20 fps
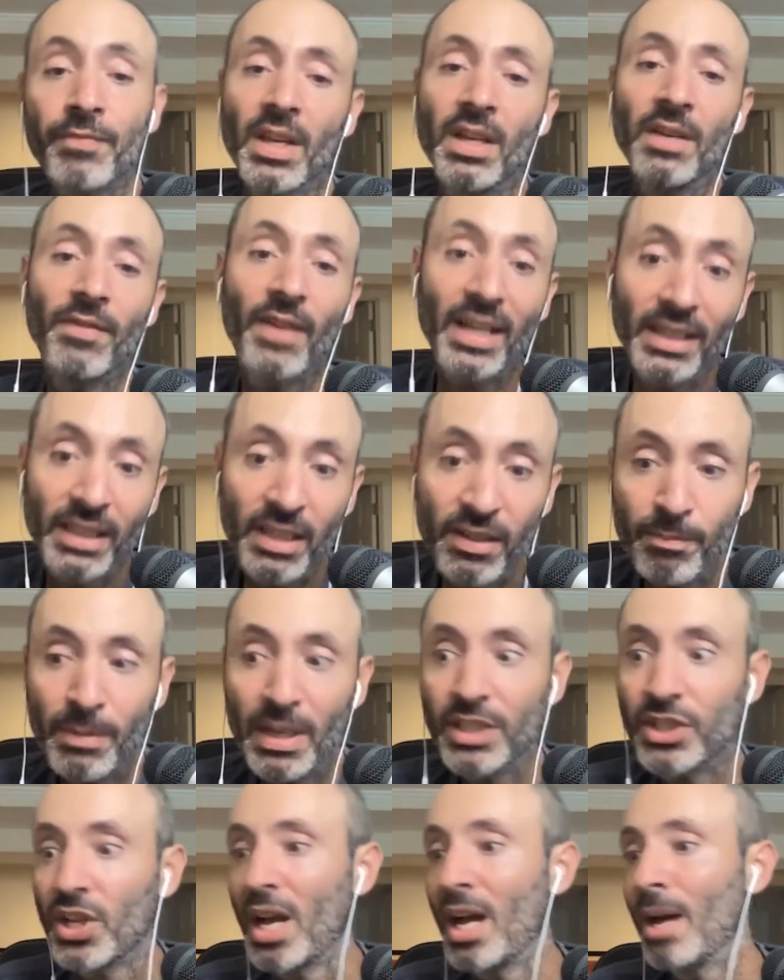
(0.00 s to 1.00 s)
If I leave my
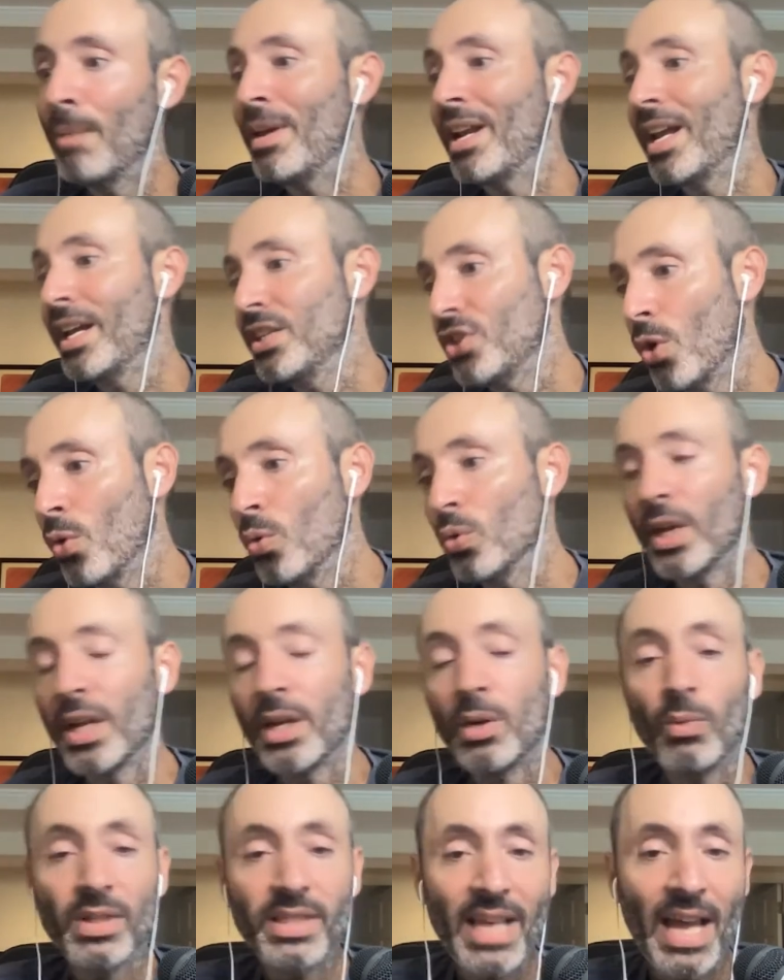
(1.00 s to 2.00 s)
job and I don't
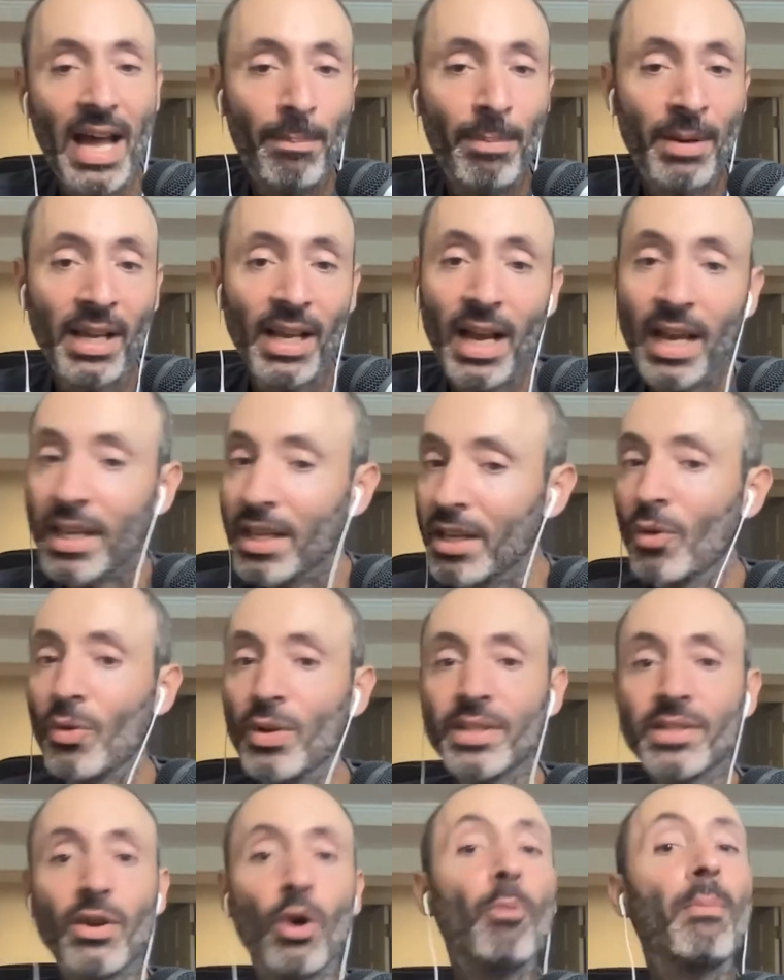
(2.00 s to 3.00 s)
like what's happening, I can
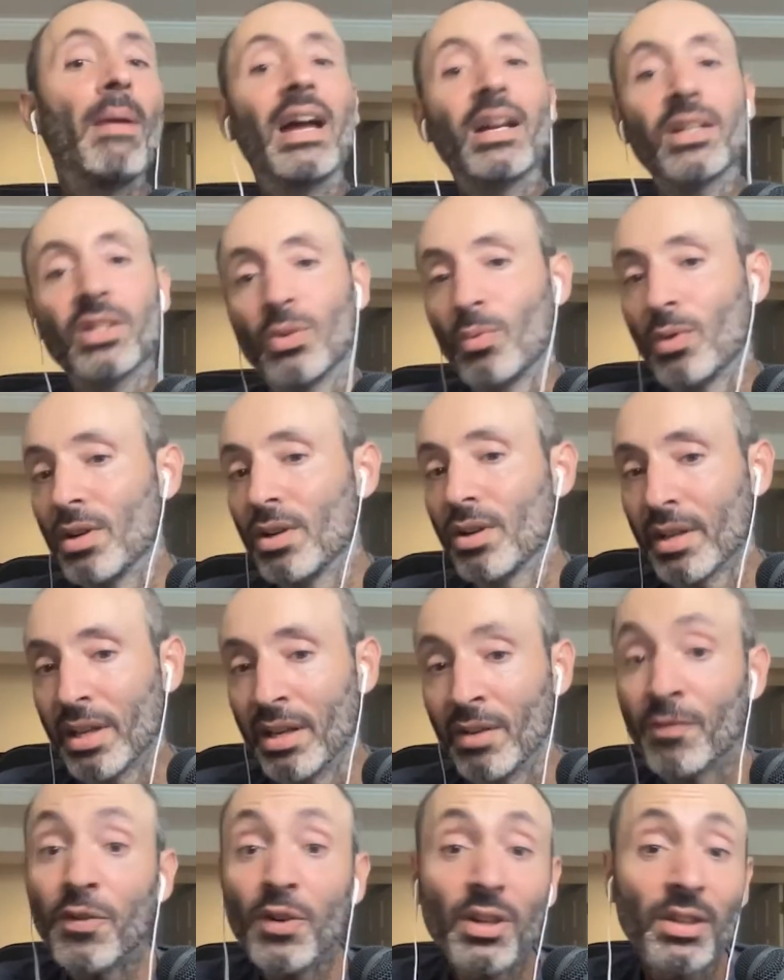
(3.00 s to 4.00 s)
always go back to work.
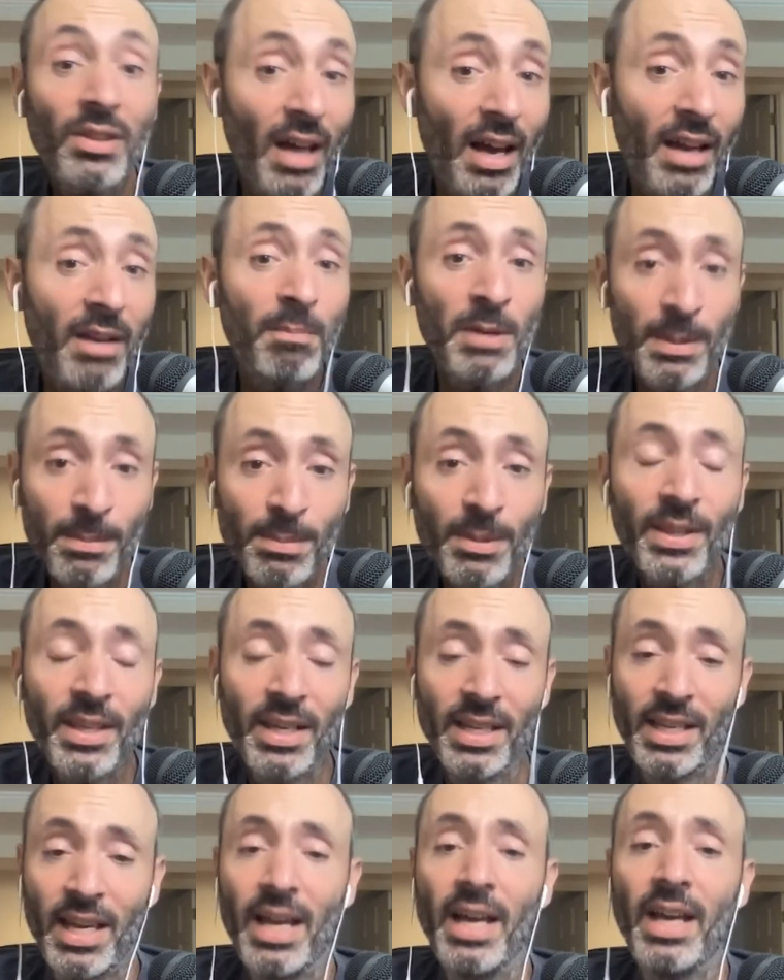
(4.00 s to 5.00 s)
And for a lot of people, they
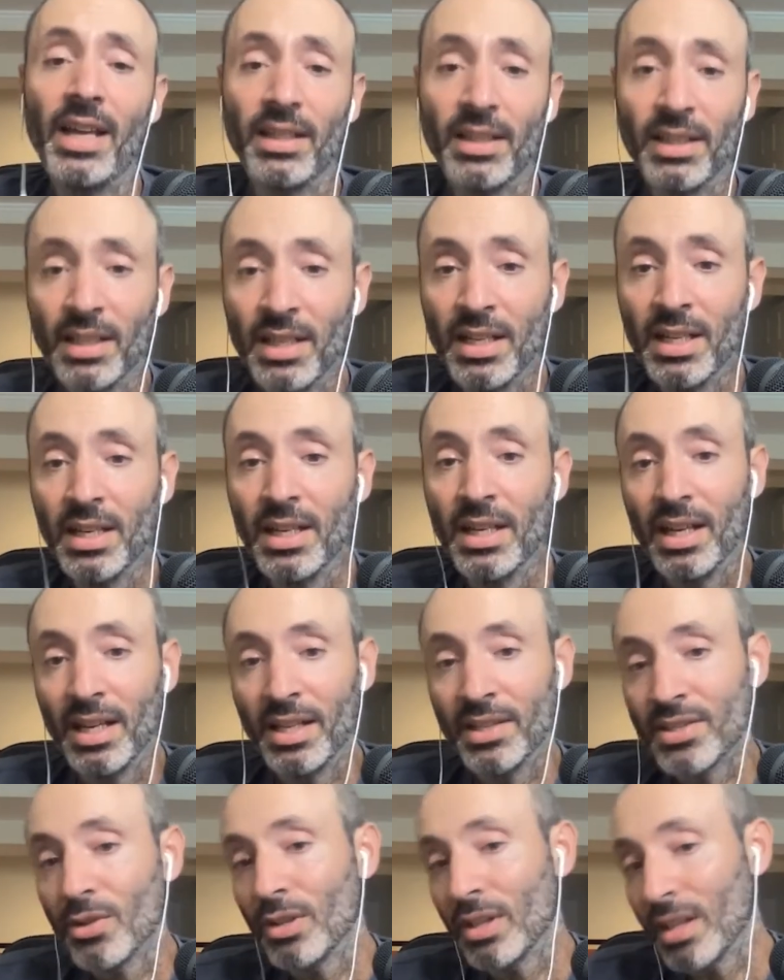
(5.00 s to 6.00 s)
can.
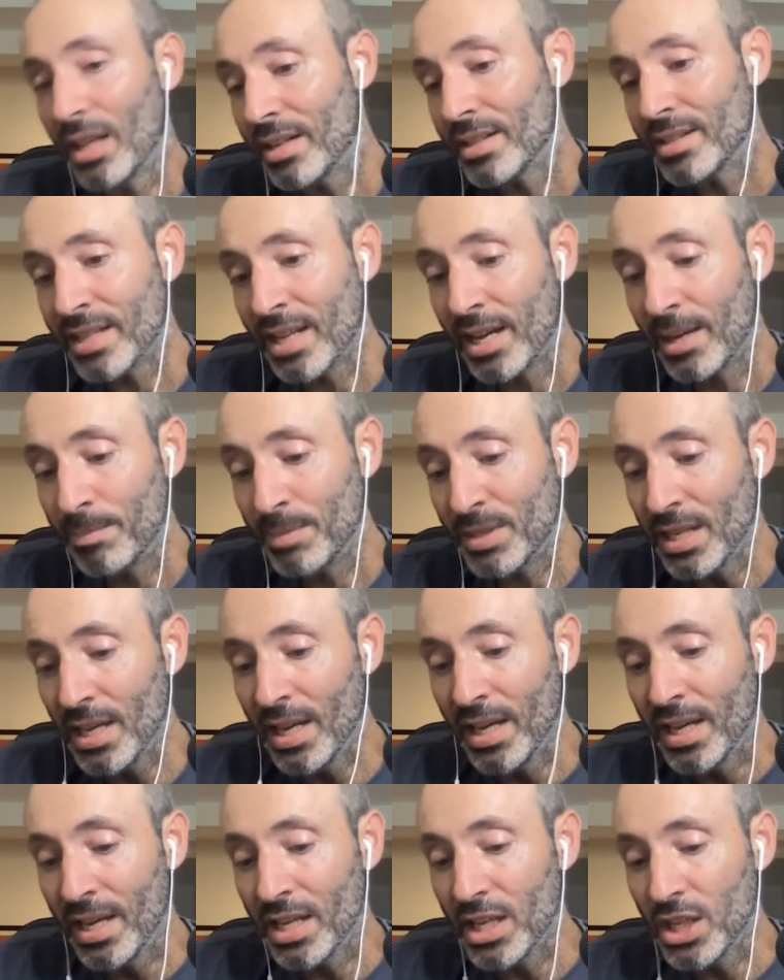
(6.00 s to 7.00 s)
And so a lot of times
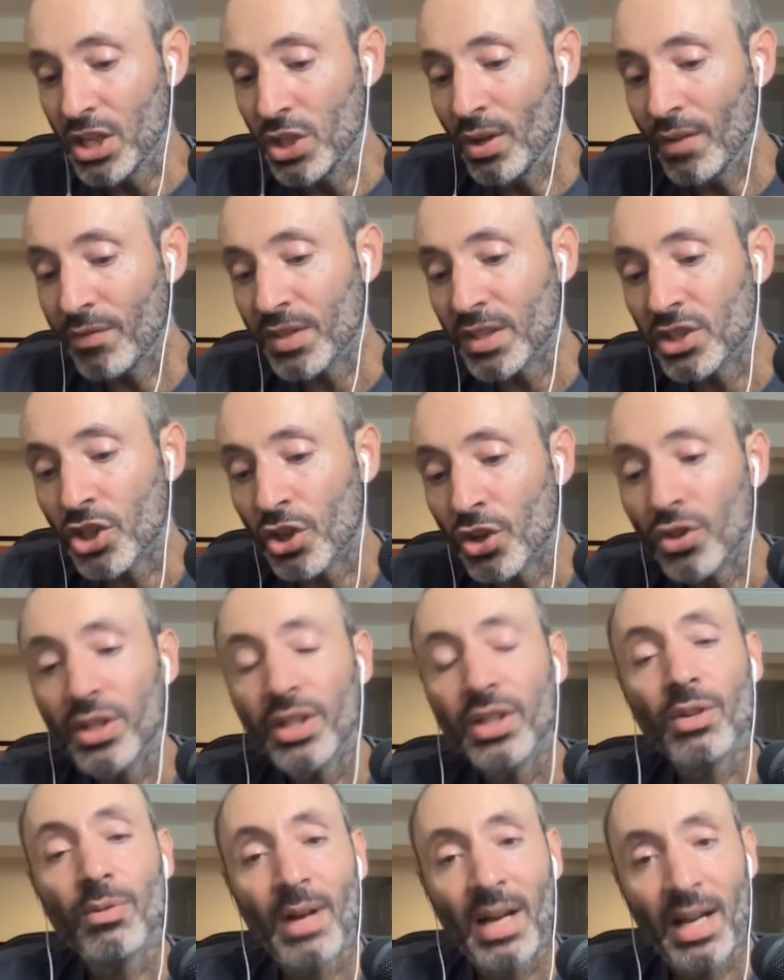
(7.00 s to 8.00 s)
you have to turn
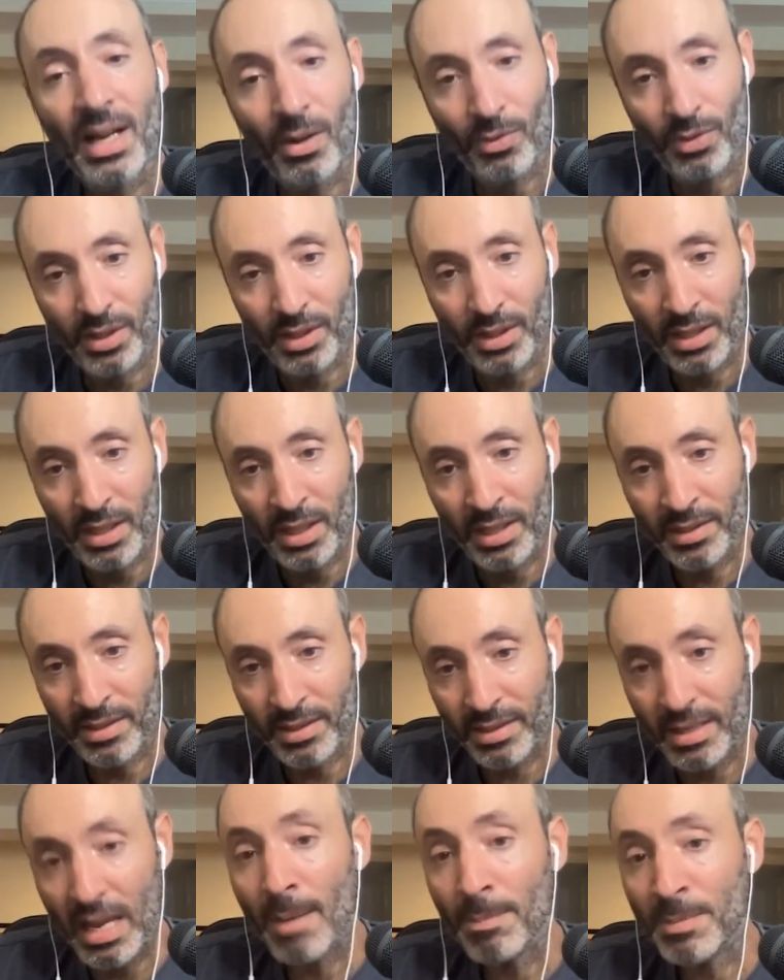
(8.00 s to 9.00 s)
it around and
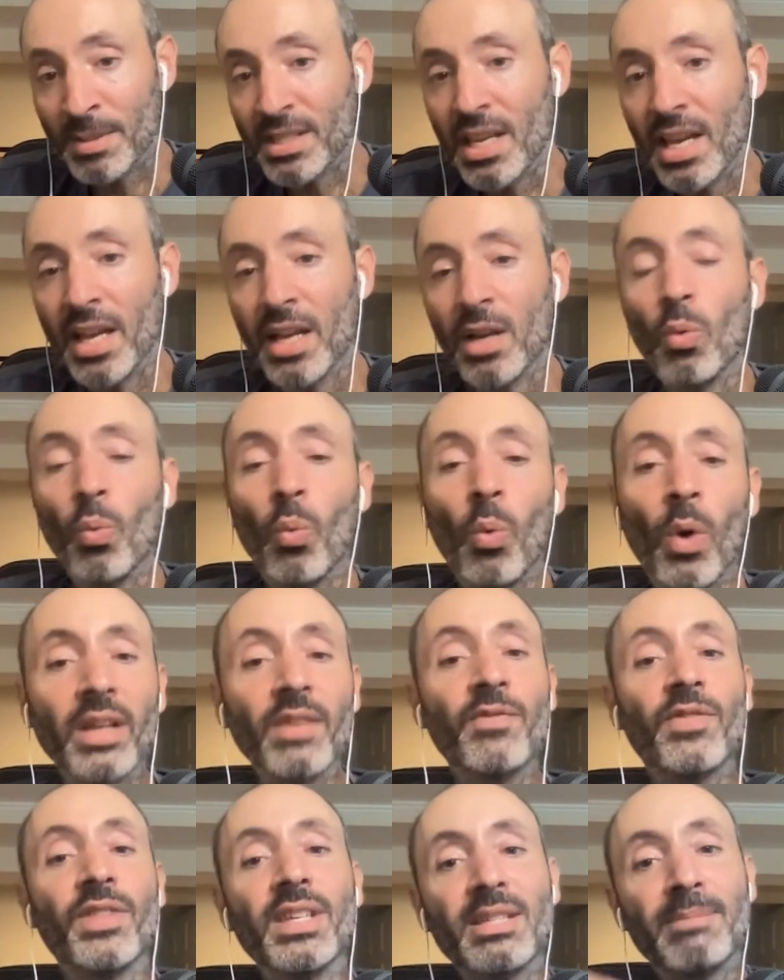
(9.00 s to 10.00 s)
stop saying, what
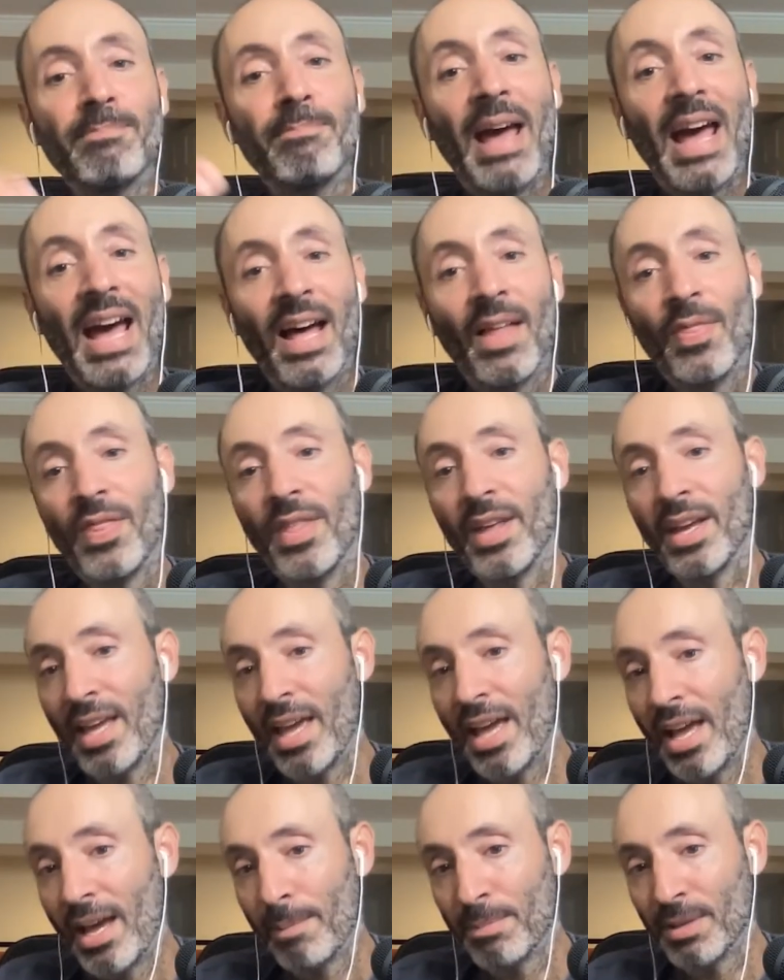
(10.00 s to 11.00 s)
if this bad thing
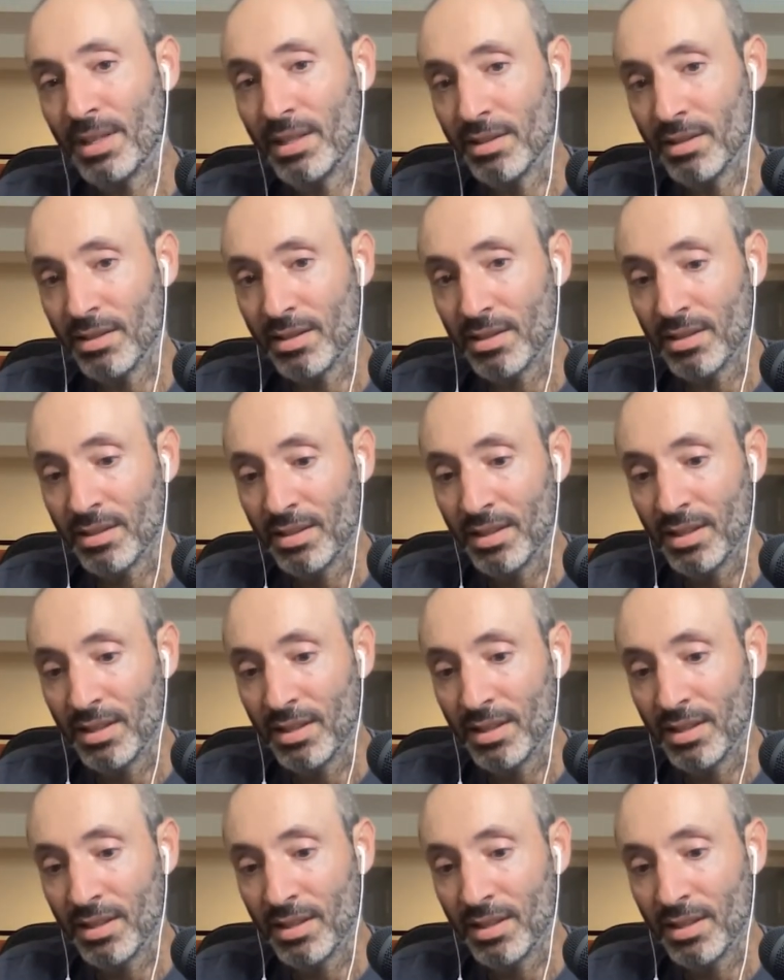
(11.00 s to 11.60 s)
happens?